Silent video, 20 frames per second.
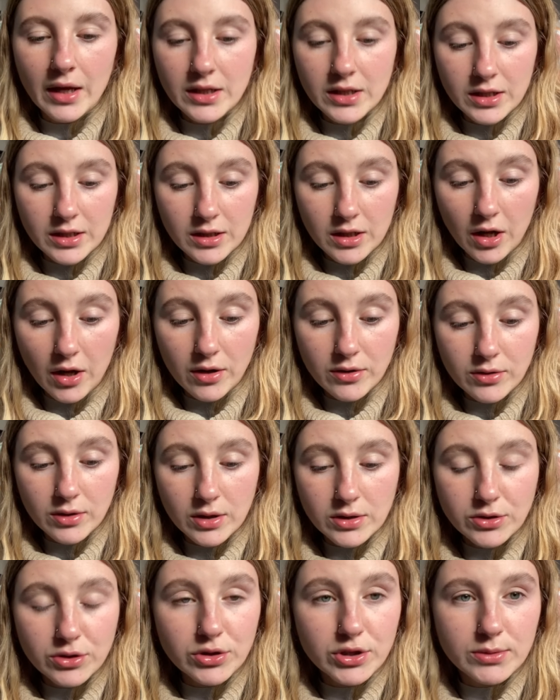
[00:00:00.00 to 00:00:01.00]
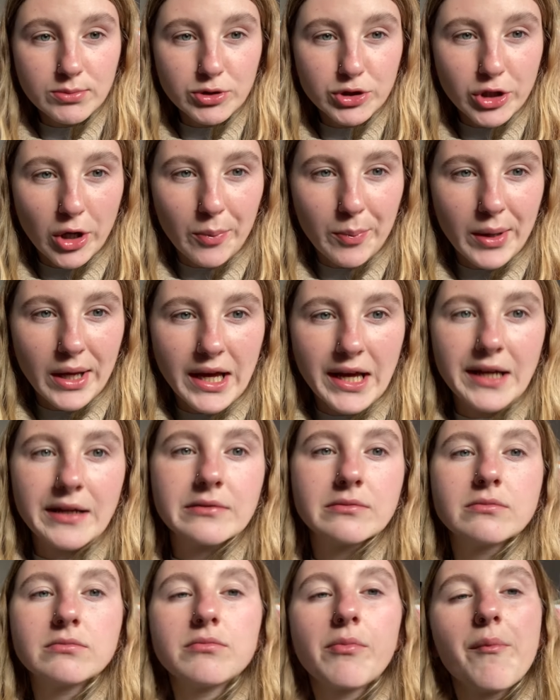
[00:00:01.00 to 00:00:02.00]
gonna go do some
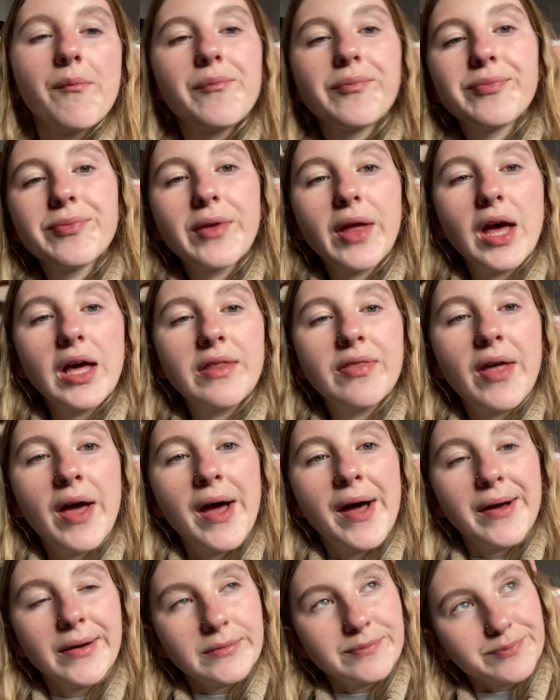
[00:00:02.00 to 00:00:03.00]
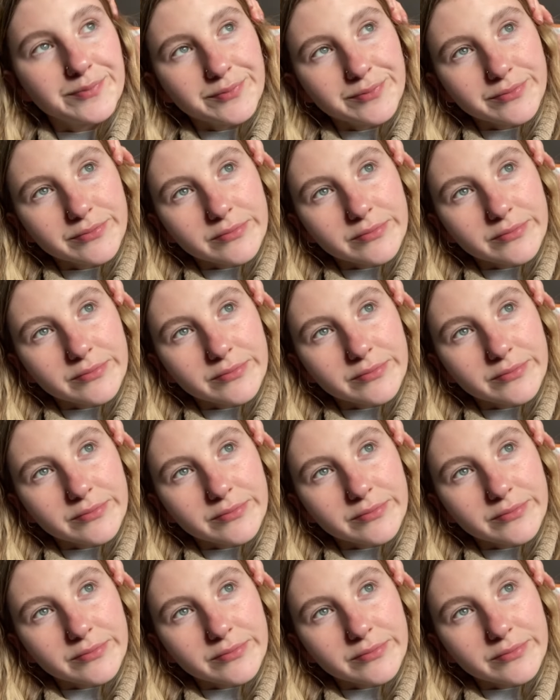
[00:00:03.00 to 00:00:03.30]
shopping and then